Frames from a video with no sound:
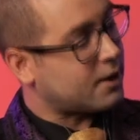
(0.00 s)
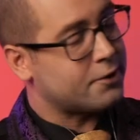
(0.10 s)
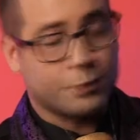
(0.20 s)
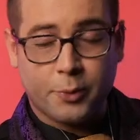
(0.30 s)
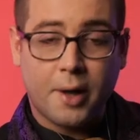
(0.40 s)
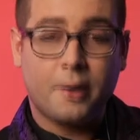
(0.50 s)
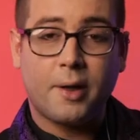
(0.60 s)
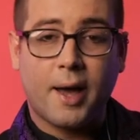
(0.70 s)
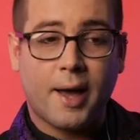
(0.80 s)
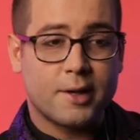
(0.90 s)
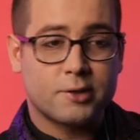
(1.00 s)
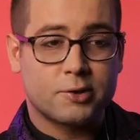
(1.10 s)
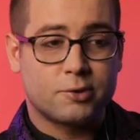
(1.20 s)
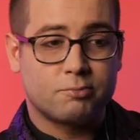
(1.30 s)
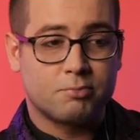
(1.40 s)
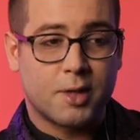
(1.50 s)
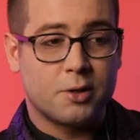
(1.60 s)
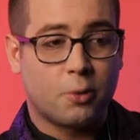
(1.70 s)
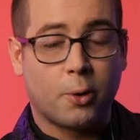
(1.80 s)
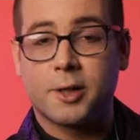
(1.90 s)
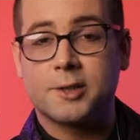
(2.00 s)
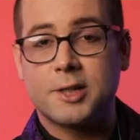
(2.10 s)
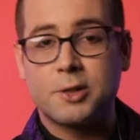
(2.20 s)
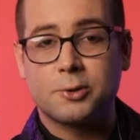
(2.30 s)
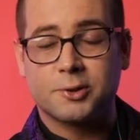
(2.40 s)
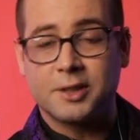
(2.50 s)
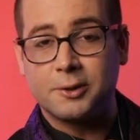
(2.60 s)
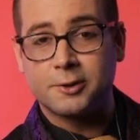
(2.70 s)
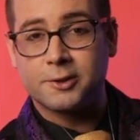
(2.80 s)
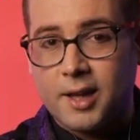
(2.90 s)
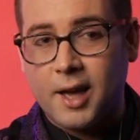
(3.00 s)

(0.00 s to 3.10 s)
as well as in organizational skills.